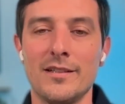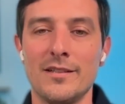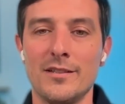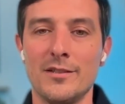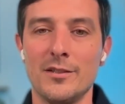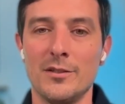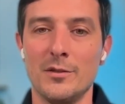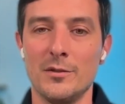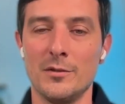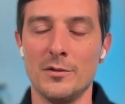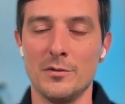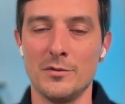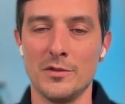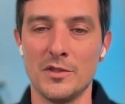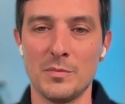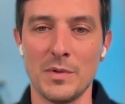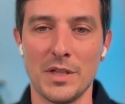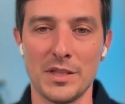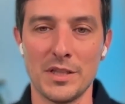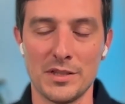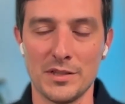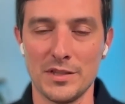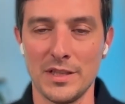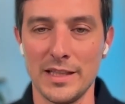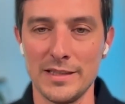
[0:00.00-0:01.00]
who
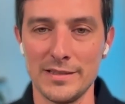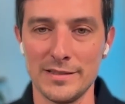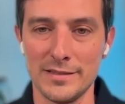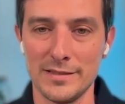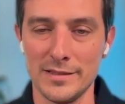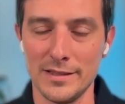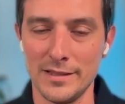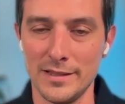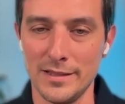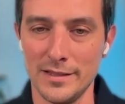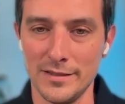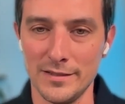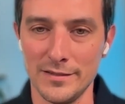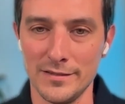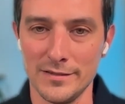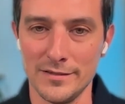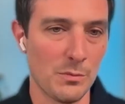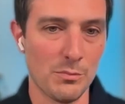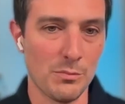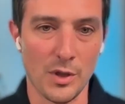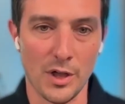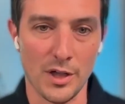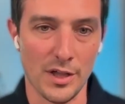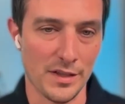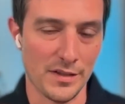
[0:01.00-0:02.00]
specializes in
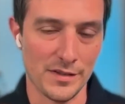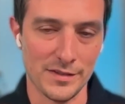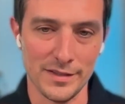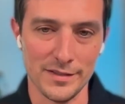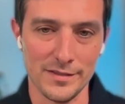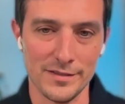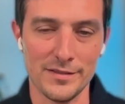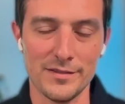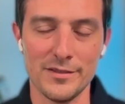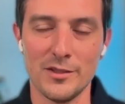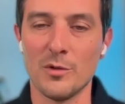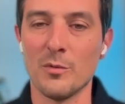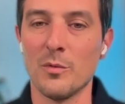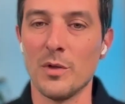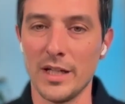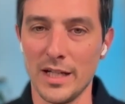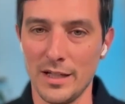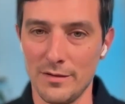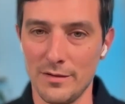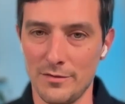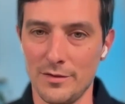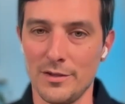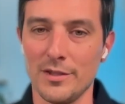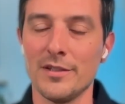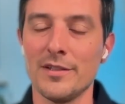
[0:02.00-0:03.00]
Parkinson's or
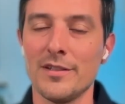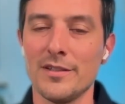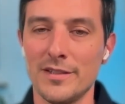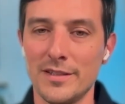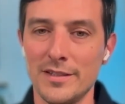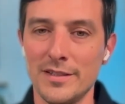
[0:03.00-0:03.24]
whatever.